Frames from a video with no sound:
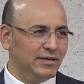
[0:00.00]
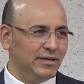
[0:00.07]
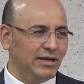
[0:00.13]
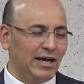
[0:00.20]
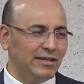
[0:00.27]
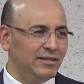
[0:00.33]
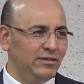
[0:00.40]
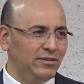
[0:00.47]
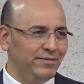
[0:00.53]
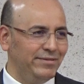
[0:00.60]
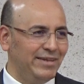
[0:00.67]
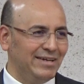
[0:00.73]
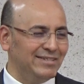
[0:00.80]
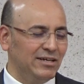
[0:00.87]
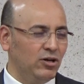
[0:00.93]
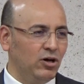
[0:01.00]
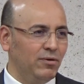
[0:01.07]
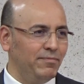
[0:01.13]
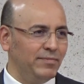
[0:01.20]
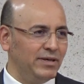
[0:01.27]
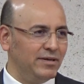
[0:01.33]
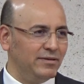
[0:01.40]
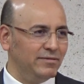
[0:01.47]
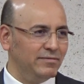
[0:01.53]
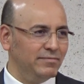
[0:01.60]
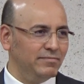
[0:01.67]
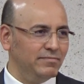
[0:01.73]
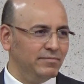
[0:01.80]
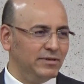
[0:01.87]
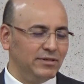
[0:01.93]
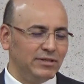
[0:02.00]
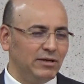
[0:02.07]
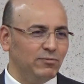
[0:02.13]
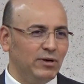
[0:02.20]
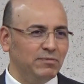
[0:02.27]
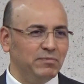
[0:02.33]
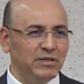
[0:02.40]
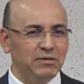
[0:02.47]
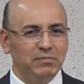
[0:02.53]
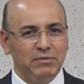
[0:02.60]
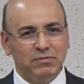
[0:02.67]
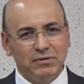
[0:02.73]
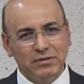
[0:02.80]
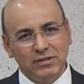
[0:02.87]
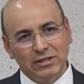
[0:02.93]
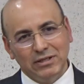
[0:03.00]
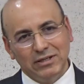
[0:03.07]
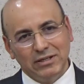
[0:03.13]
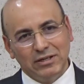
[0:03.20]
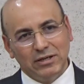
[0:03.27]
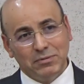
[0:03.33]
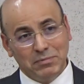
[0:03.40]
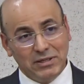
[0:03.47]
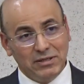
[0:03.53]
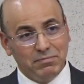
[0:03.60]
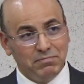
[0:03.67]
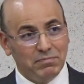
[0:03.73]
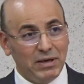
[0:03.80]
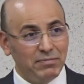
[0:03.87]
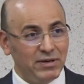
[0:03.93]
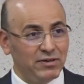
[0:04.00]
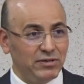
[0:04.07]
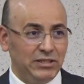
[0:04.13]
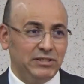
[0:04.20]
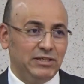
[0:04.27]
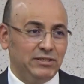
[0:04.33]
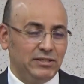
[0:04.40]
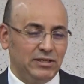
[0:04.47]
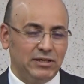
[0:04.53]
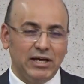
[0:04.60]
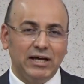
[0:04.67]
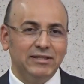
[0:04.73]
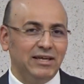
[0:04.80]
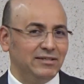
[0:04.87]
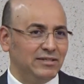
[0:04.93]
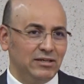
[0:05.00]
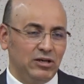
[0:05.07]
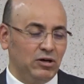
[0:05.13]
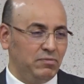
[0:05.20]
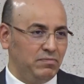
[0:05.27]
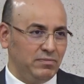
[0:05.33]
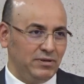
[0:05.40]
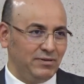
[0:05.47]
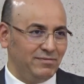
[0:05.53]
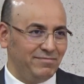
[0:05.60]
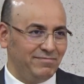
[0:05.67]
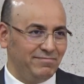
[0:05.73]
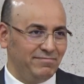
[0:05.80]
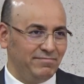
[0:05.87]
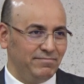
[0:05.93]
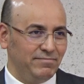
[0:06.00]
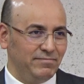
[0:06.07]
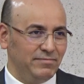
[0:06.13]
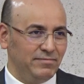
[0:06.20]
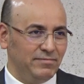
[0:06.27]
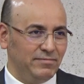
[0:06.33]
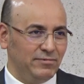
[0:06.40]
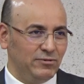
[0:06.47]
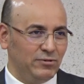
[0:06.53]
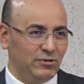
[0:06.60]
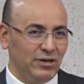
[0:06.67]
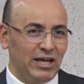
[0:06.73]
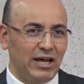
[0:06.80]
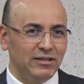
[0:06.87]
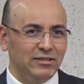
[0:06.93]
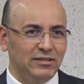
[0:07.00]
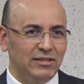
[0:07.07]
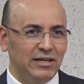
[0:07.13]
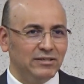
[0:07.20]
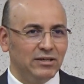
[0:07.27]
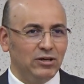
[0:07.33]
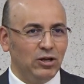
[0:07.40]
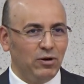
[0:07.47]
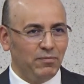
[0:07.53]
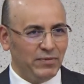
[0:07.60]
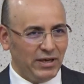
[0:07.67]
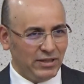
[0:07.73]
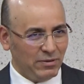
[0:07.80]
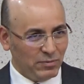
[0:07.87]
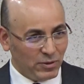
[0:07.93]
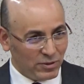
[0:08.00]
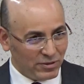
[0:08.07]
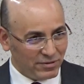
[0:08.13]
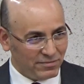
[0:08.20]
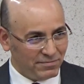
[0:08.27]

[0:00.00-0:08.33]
God doesn't love me. Because that's what many people, many baby Christians say God doesn't love me, or God doesn't love me anymore.